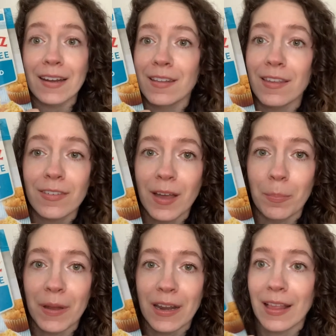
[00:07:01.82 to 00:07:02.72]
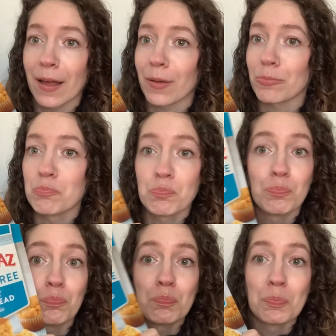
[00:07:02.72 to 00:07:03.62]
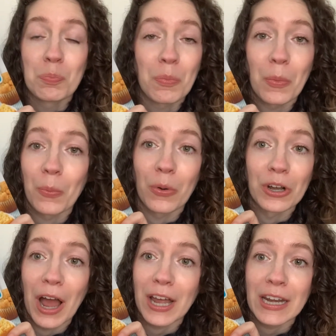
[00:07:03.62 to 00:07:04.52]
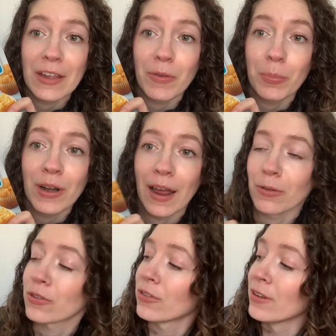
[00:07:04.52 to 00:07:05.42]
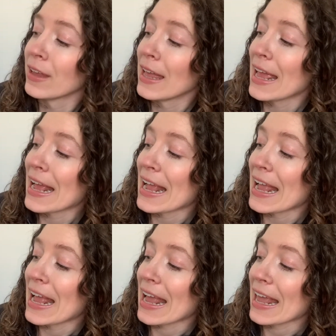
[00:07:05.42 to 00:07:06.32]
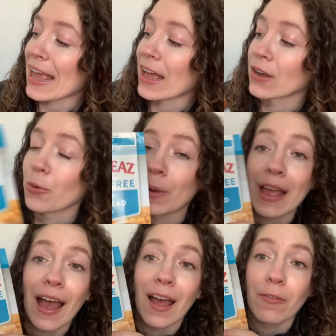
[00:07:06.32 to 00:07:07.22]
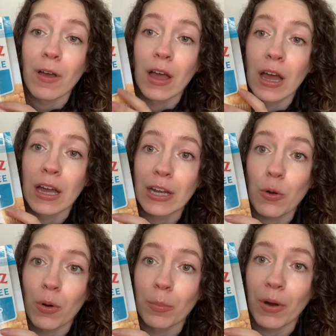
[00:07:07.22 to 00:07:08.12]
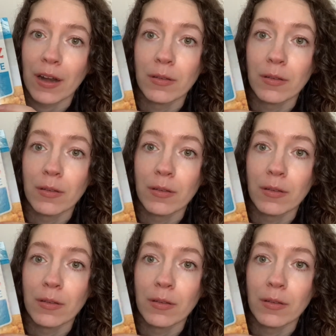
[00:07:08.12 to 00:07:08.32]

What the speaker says: this company that we're not going to even pronounce, and we have honey cornbread.